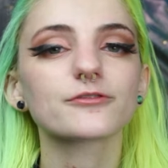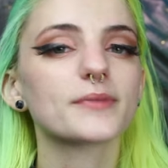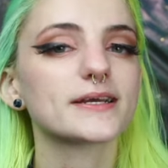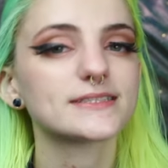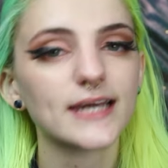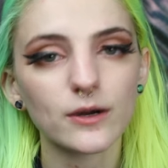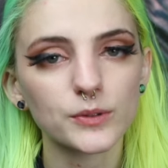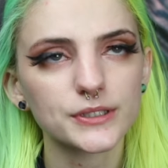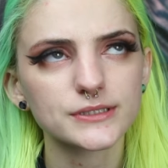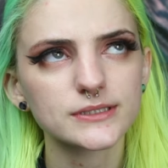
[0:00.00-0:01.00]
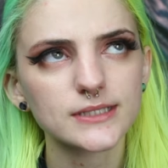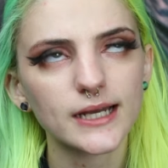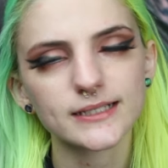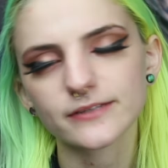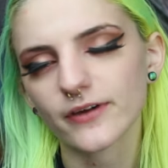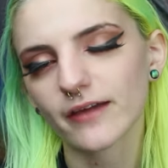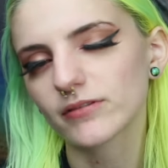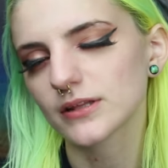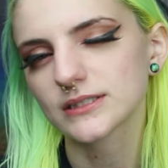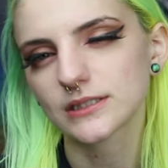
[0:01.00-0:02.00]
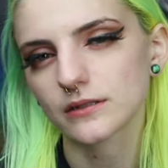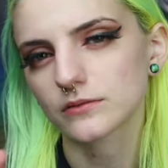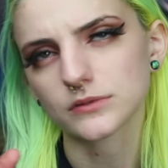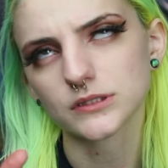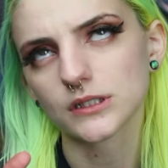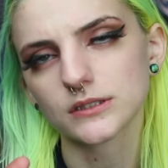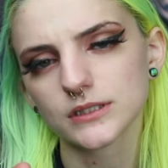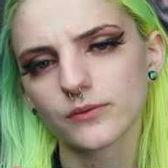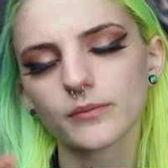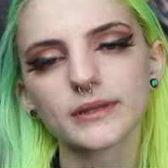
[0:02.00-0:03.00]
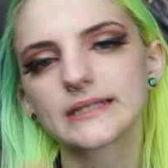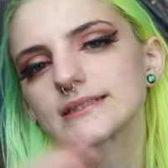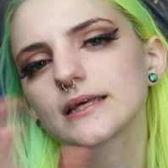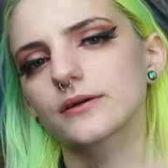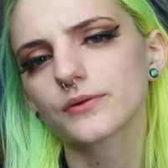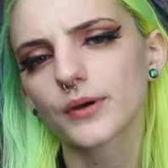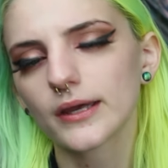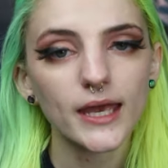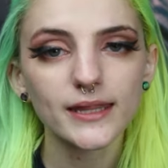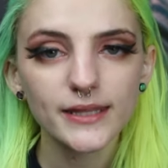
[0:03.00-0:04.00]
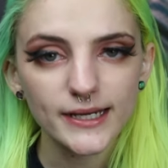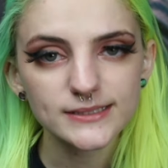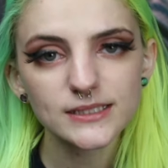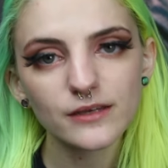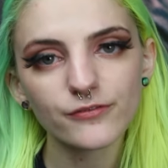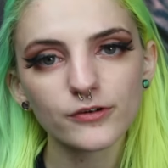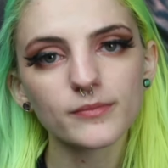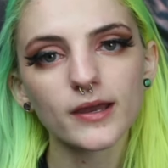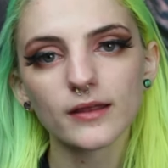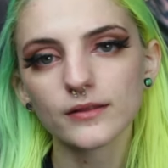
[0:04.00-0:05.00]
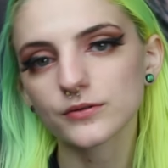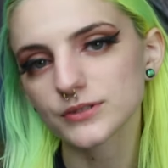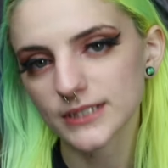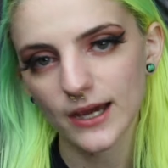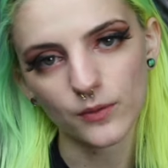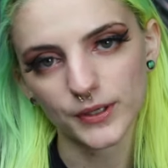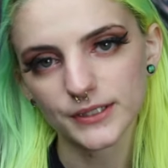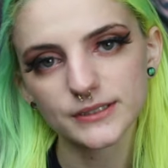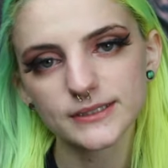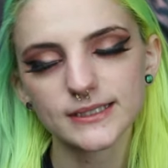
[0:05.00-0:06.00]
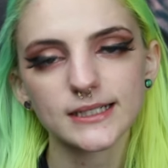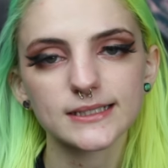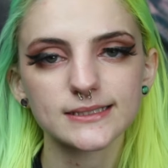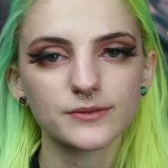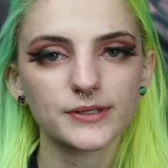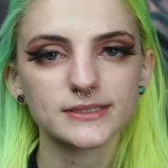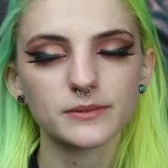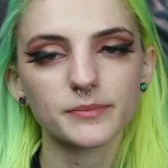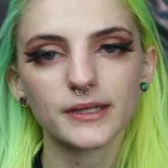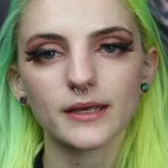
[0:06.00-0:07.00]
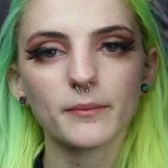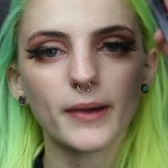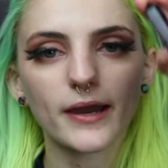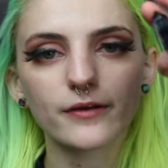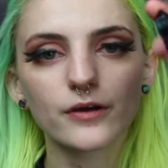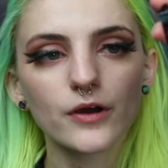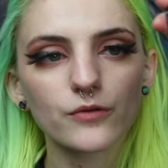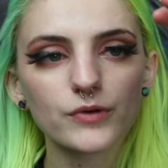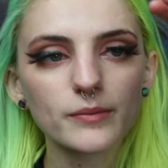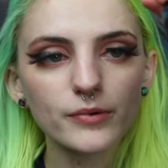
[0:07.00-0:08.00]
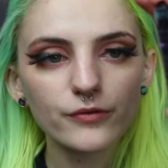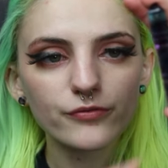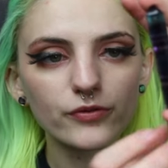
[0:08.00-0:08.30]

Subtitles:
for my towers, kind of, I have like this little tiny tower, but that's later, okay. And lastly, for my little towers, is going to be my rainbow